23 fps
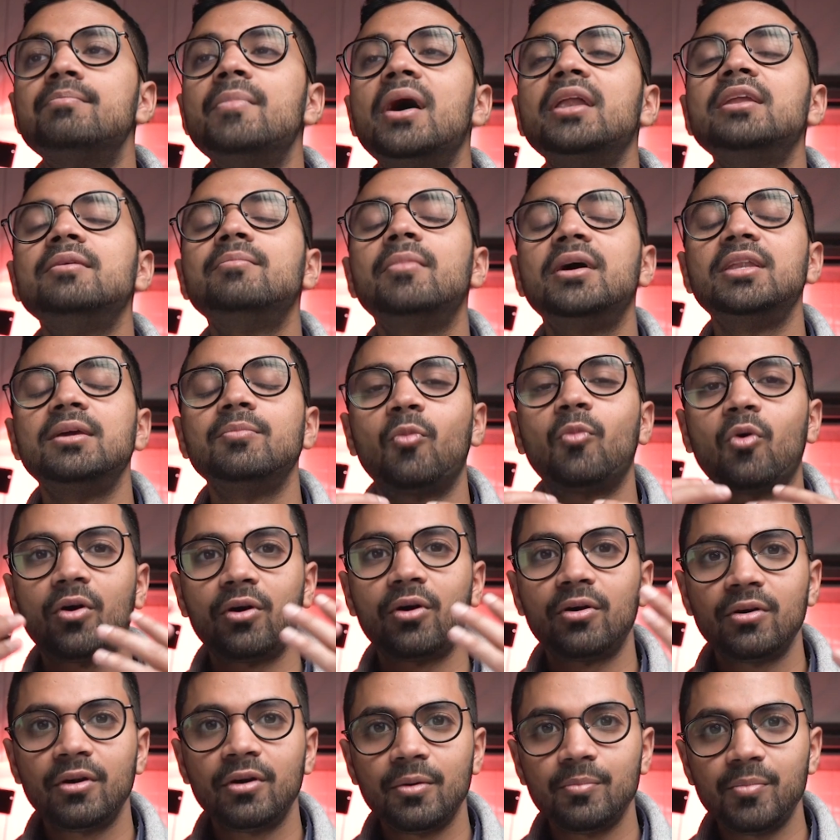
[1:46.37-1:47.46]
many, many
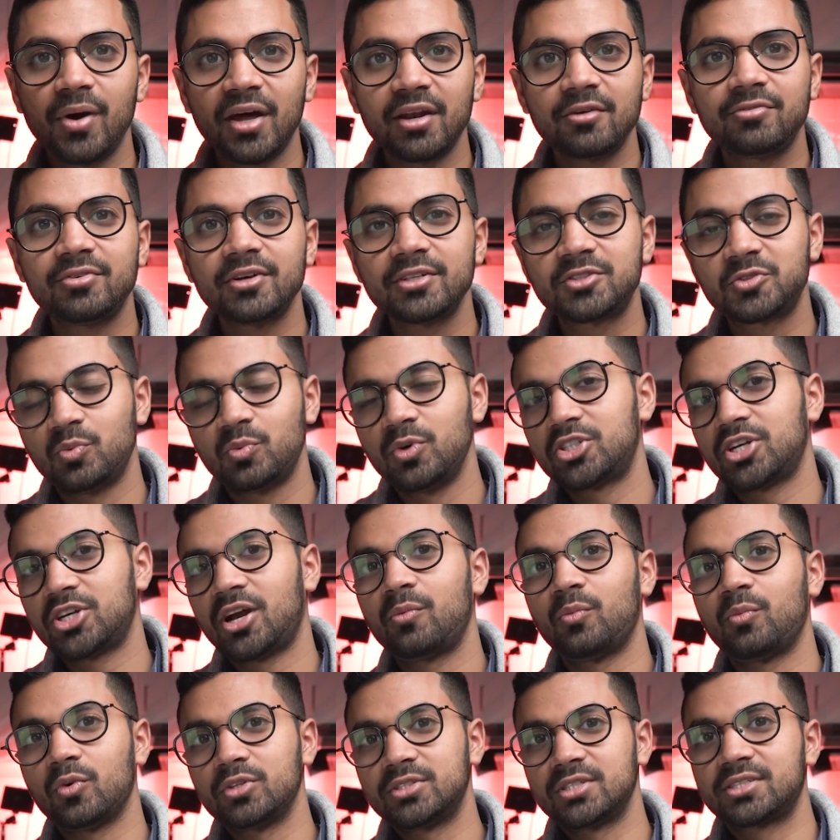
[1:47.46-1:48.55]
more benefits, which
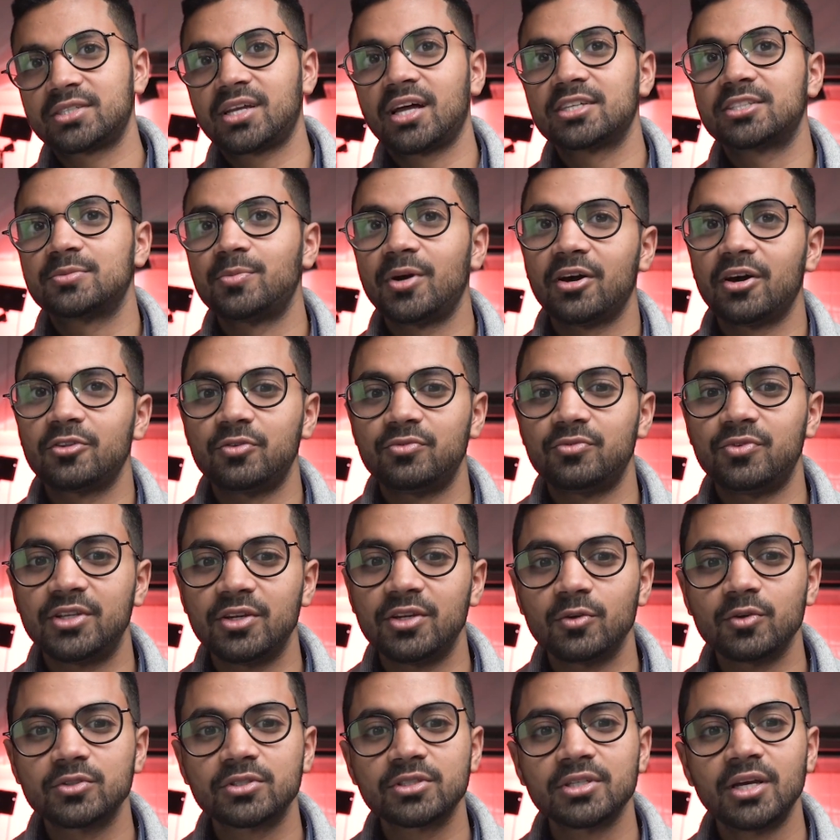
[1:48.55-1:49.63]
I will discuss in my other
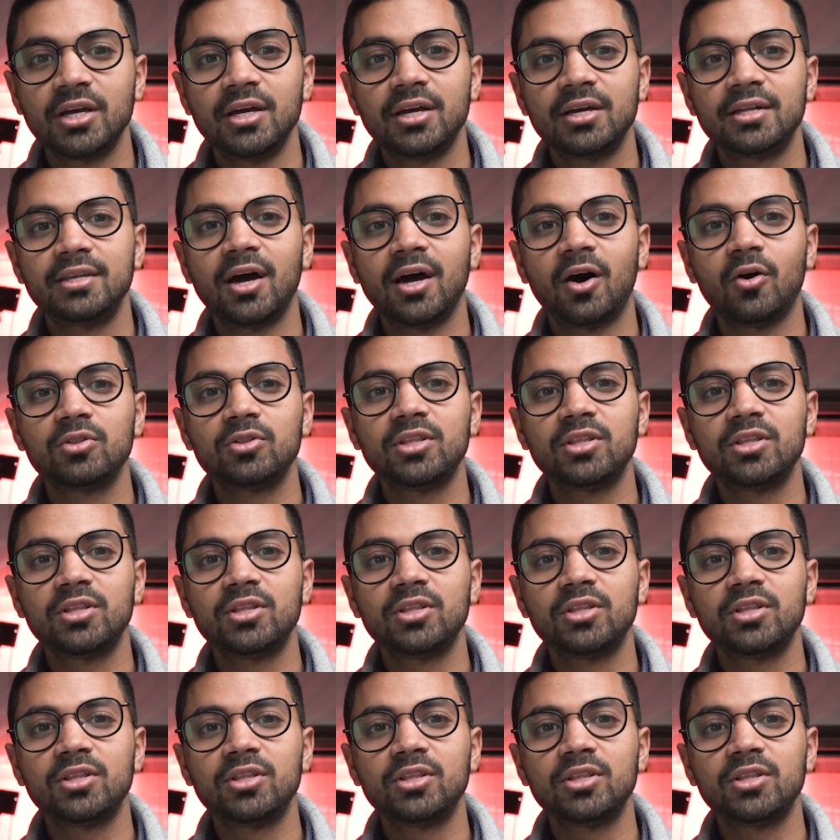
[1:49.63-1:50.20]
videos. Now